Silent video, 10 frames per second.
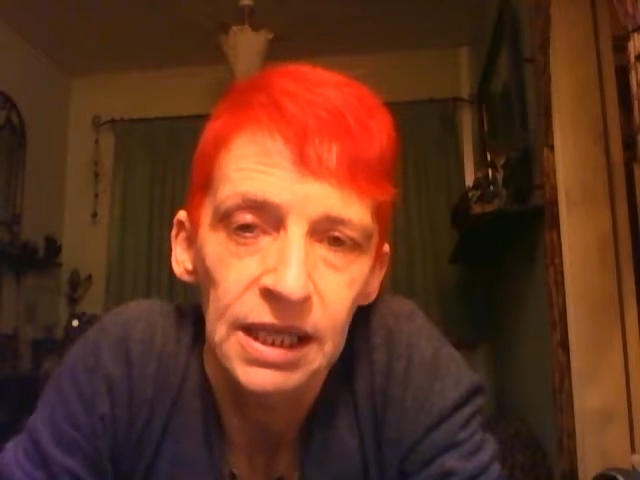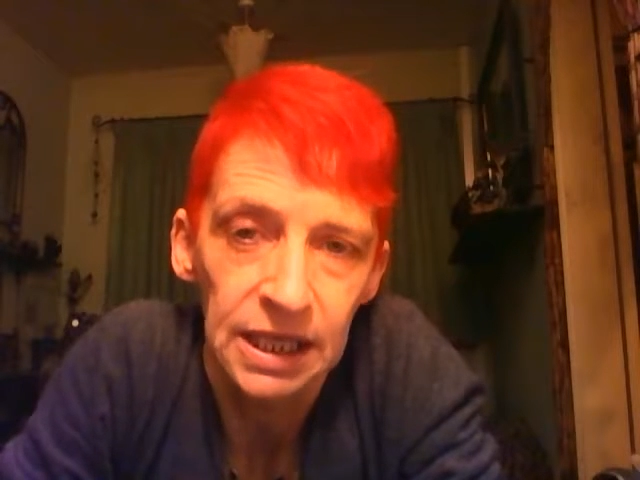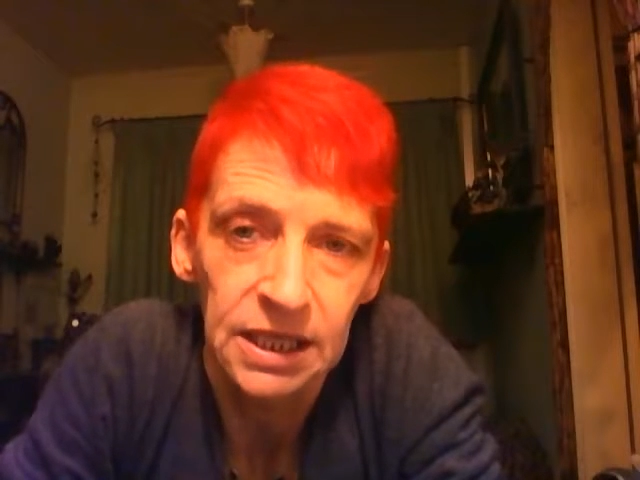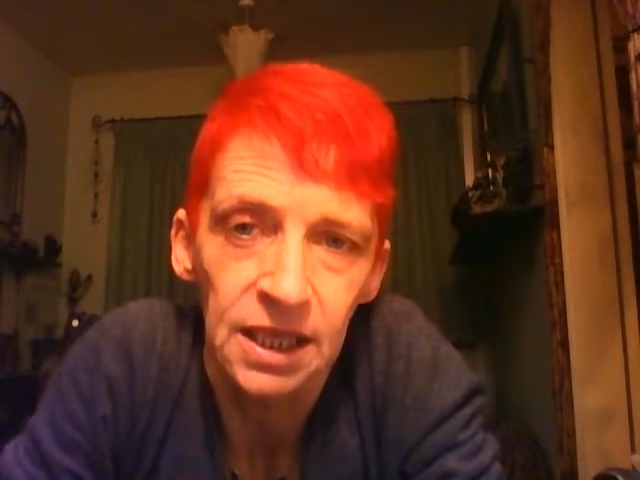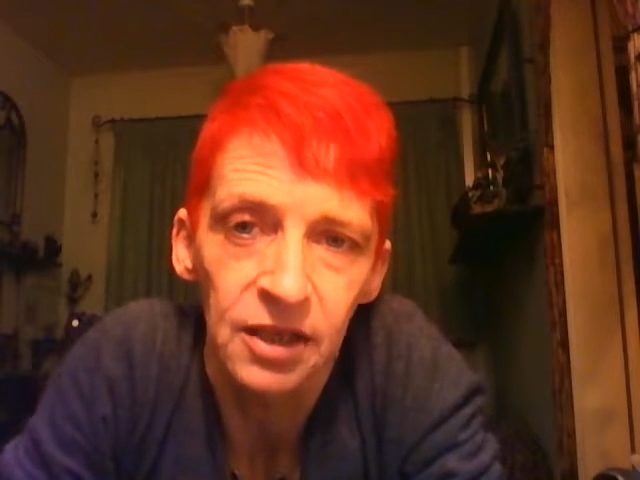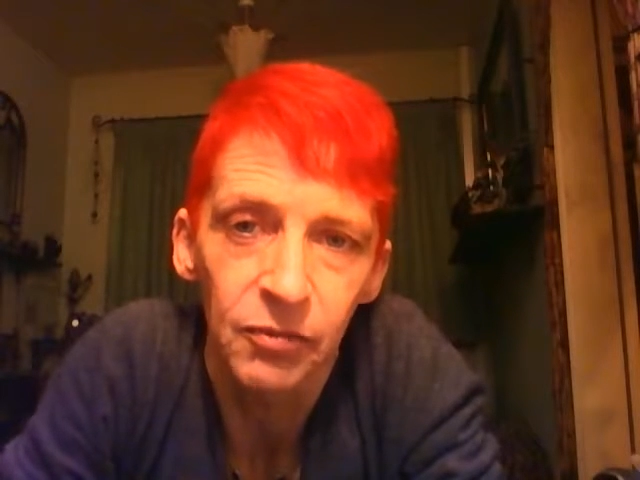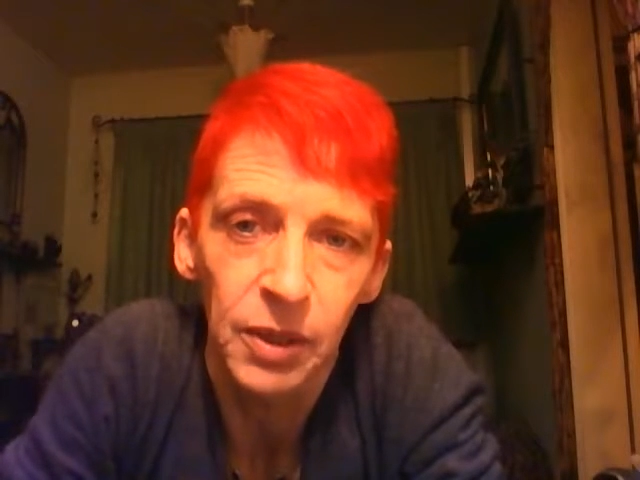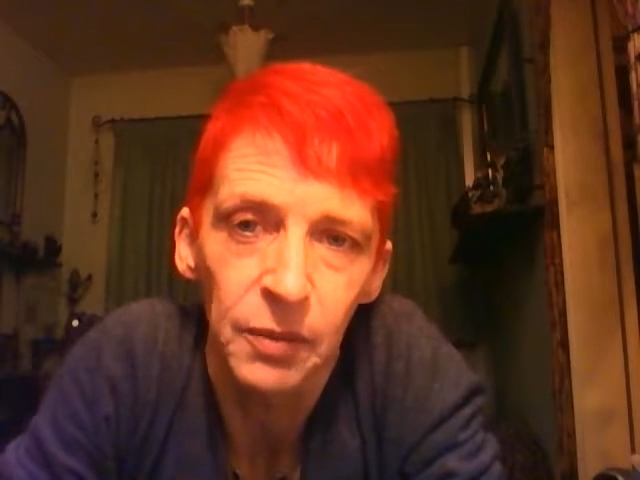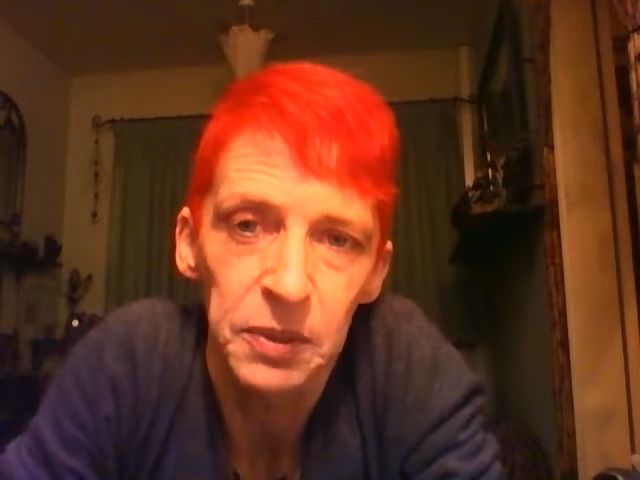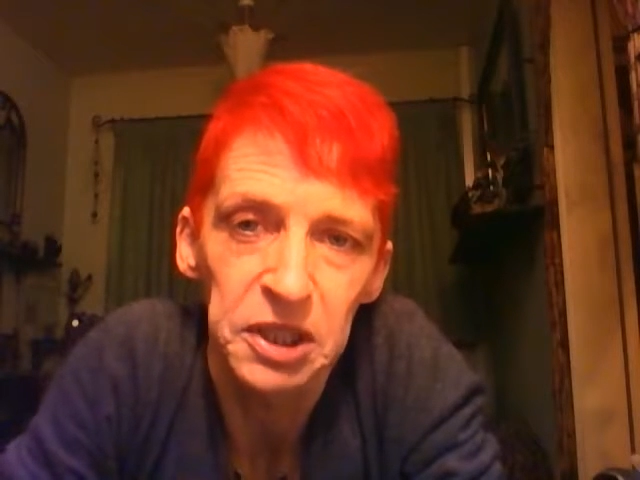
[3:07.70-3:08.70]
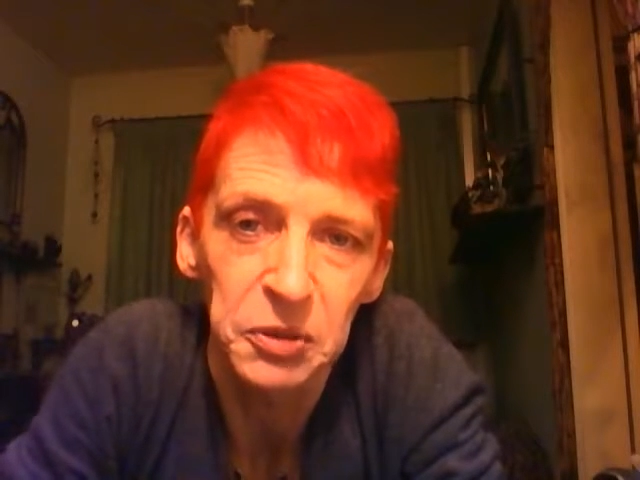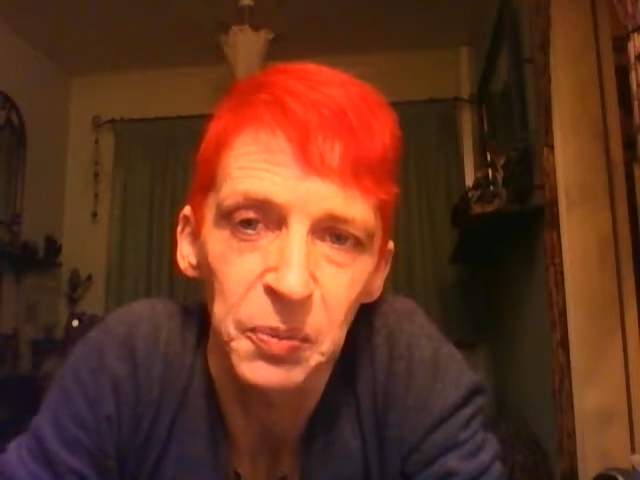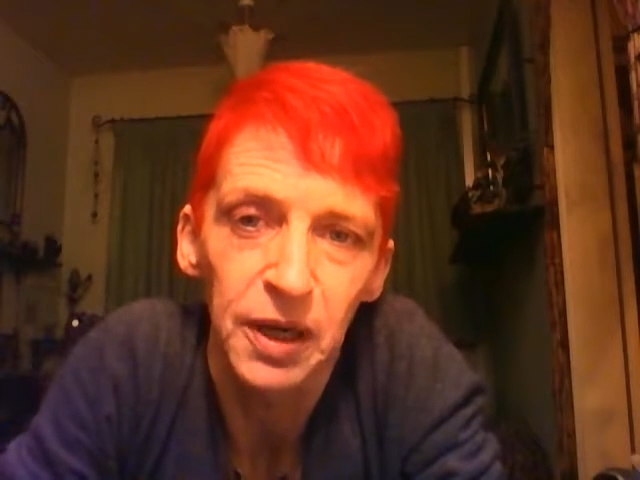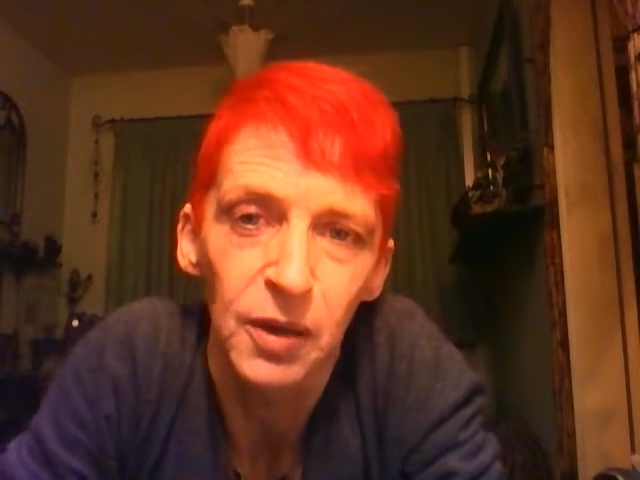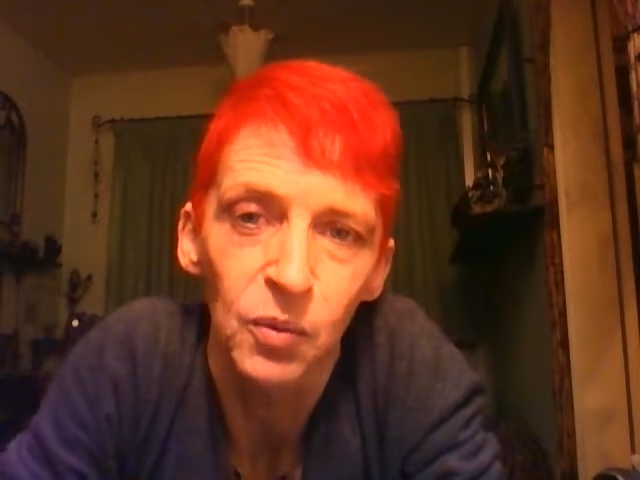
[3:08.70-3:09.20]
Yes, I love puppies,
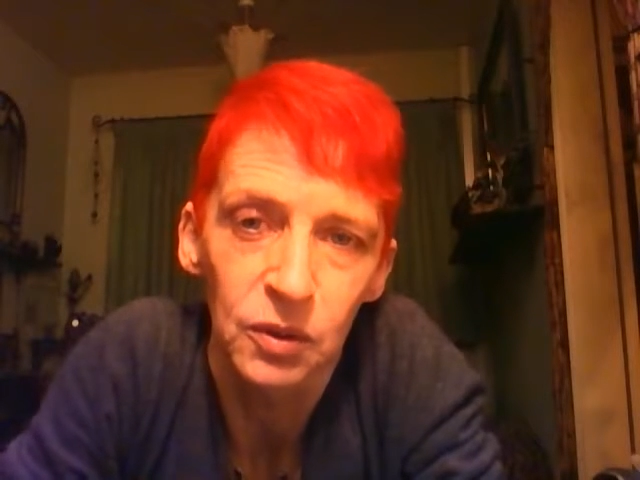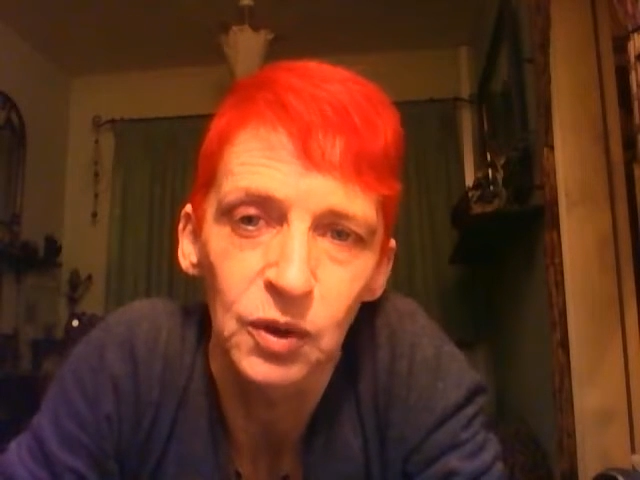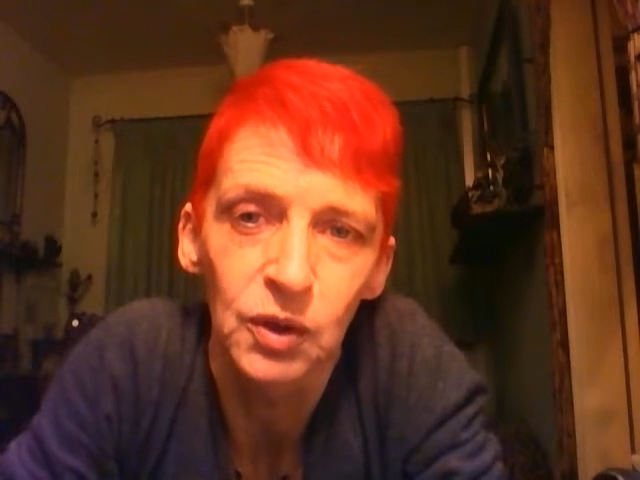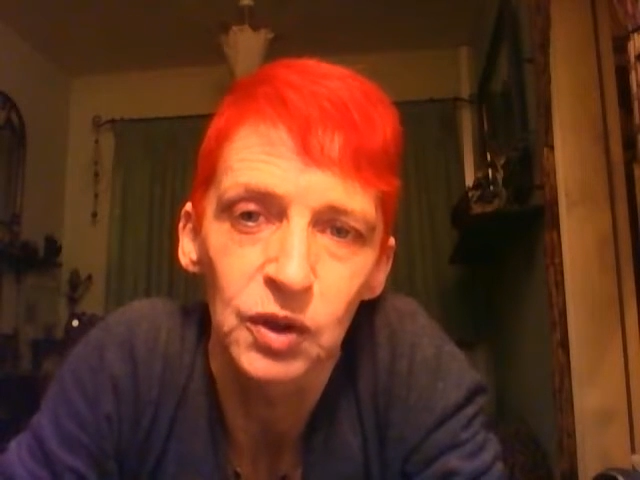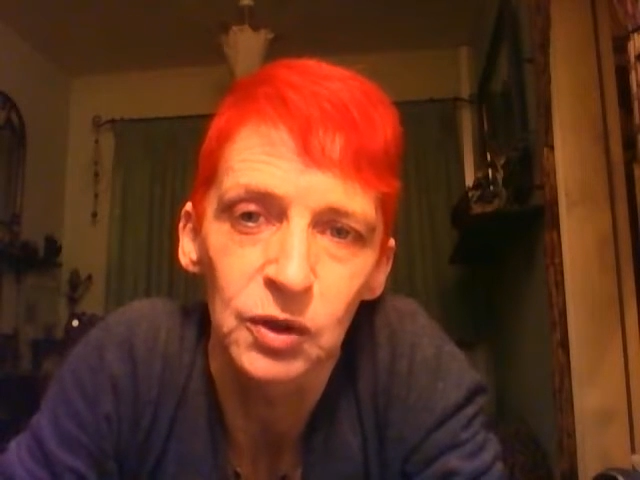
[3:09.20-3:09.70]
but I will not